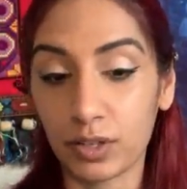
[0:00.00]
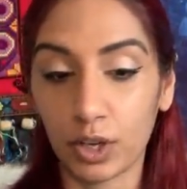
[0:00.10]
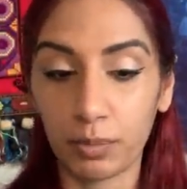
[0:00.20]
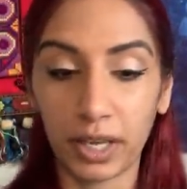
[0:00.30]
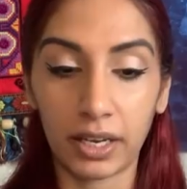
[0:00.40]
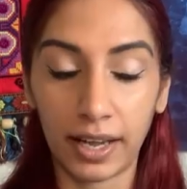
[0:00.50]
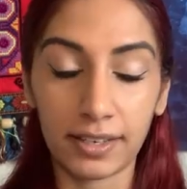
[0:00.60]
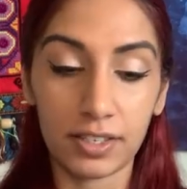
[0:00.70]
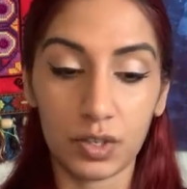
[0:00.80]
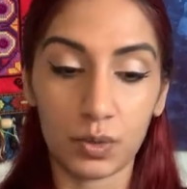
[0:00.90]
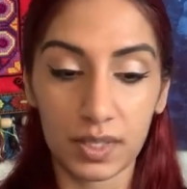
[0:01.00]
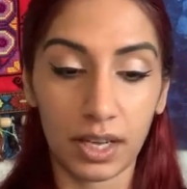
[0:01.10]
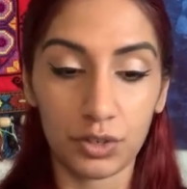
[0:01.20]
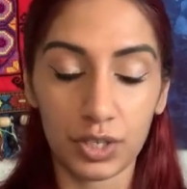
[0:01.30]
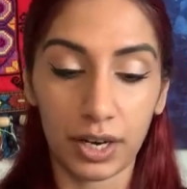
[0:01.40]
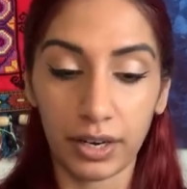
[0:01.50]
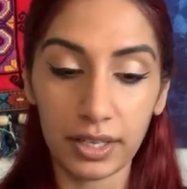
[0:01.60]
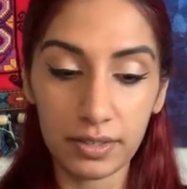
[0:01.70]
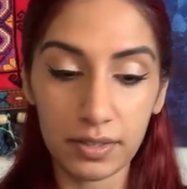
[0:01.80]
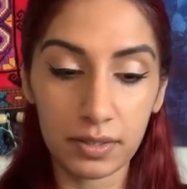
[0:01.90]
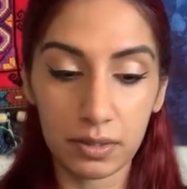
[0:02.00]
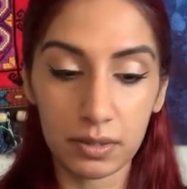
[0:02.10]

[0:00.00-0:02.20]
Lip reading: You could be connected to a Sagittarius.